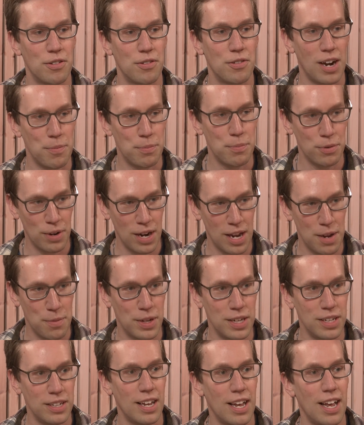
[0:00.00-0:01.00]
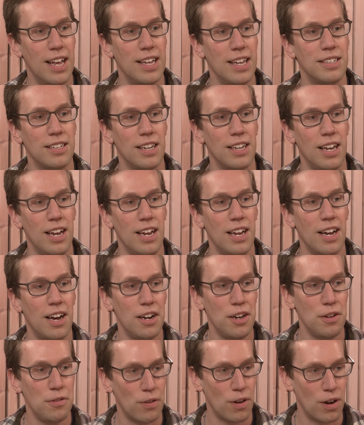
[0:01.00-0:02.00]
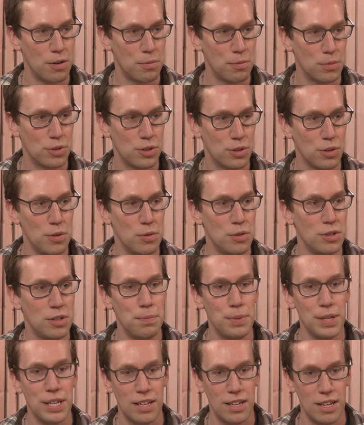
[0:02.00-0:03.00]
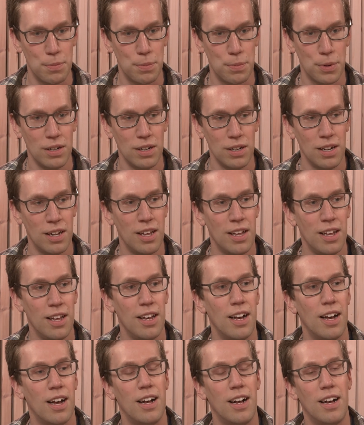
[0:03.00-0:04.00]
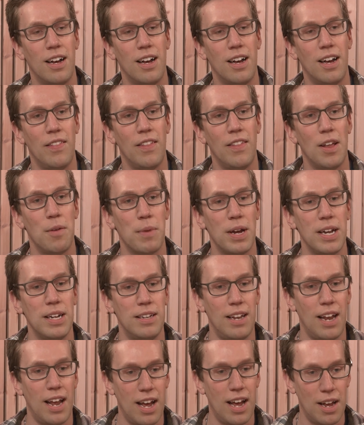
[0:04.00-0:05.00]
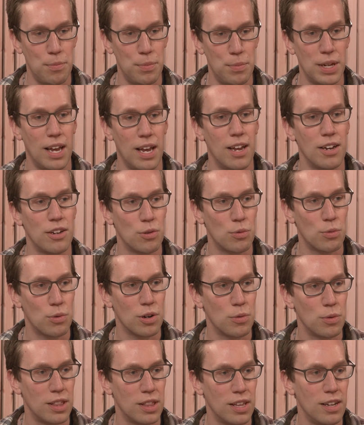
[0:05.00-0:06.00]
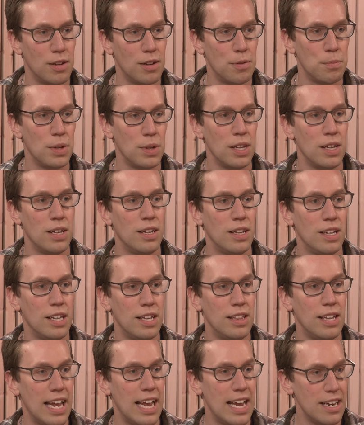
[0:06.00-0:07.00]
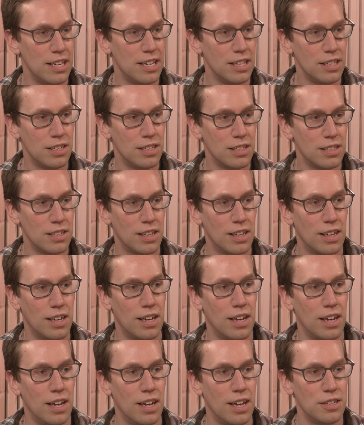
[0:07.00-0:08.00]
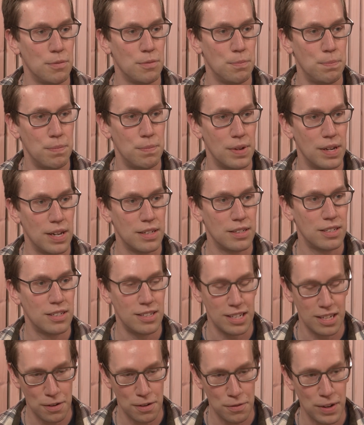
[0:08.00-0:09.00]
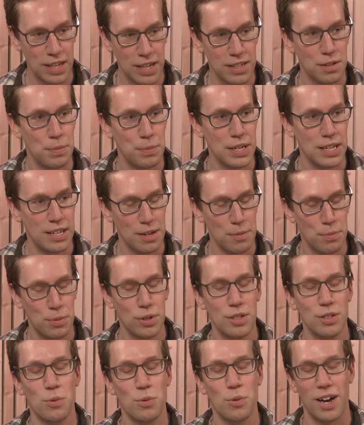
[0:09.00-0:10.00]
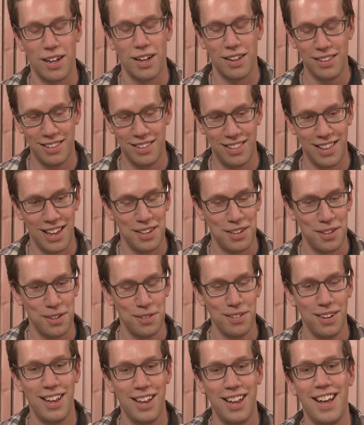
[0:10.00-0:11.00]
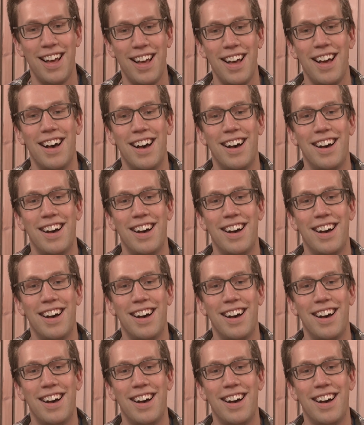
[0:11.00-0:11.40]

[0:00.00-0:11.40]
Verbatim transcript: Grandpa Raymond mm -hmm. as a honey farm. So he was a beekeeper. Uh, and then my dad began to work with him in the 80s. Uh, Steve. As a, Steve, as a beekeeper as well. Thank you. Mm-hmm.